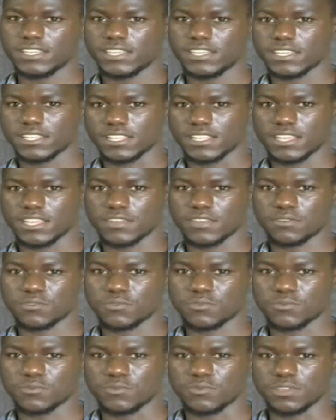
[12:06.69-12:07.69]
Then
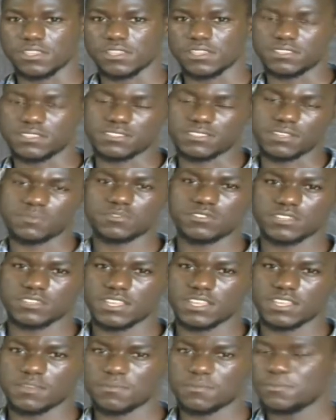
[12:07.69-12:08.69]
we substitute
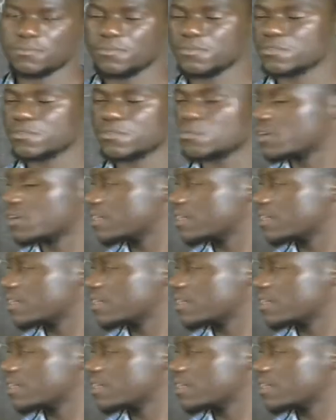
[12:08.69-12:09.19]
them where